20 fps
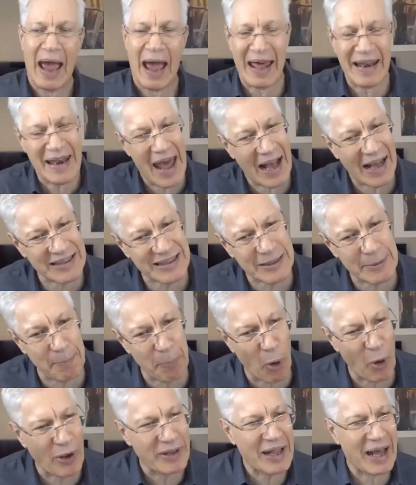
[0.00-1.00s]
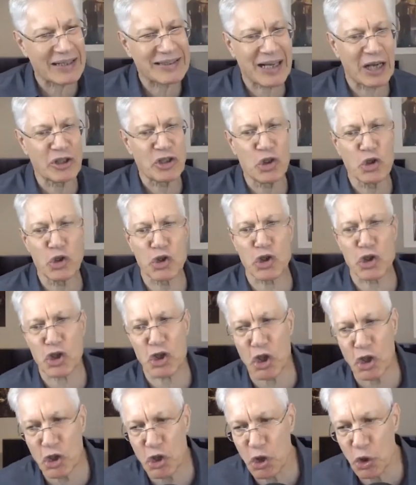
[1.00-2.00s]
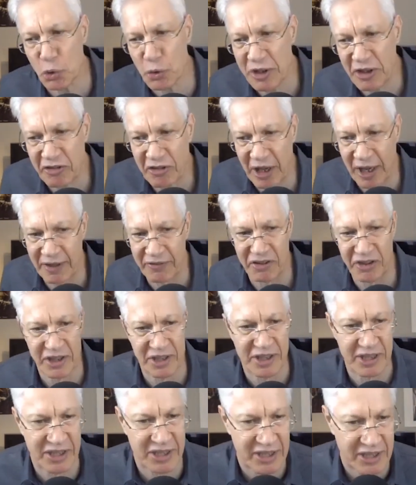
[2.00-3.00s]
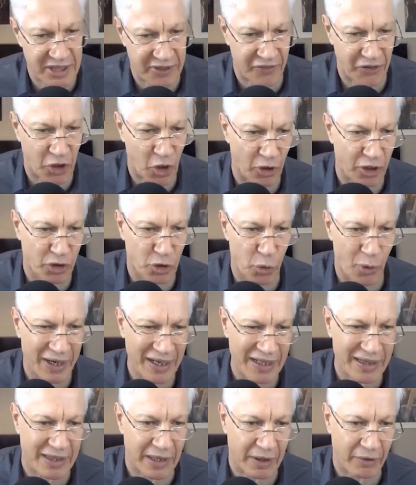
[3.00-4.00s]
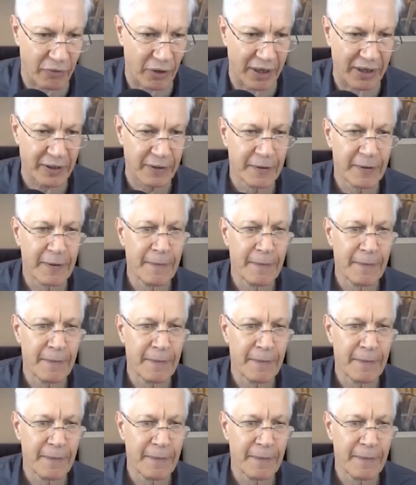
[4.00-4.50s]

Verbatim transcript: And that's the point. That's how you should do these kind of statistics if you're going to do anything, right?